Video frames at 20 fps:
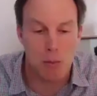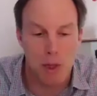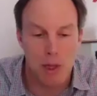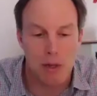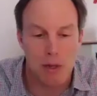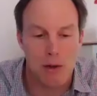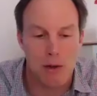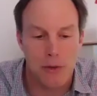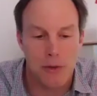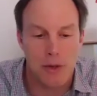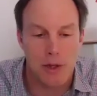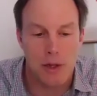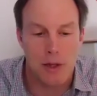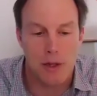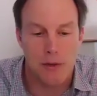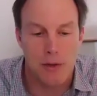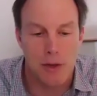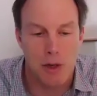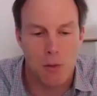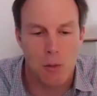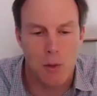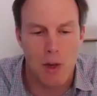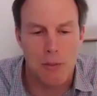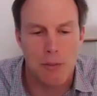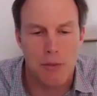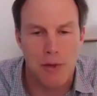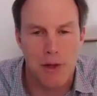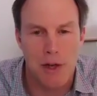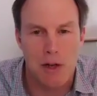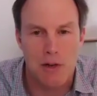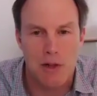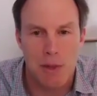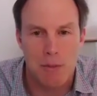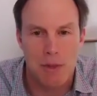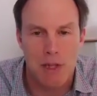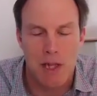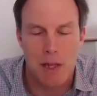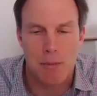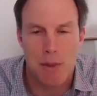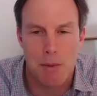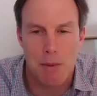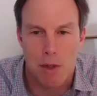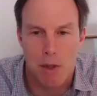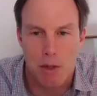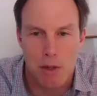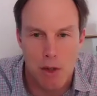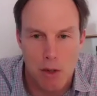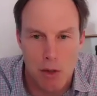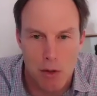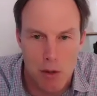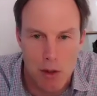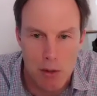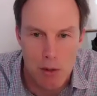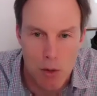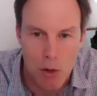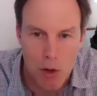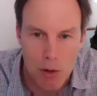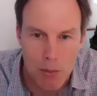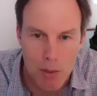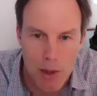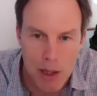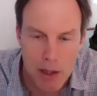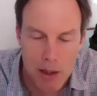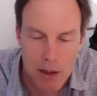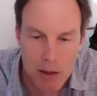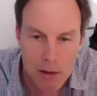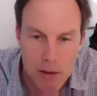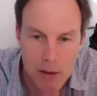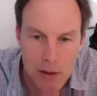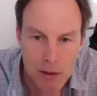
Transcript: Where is there a website or something that people can go to learn more about it?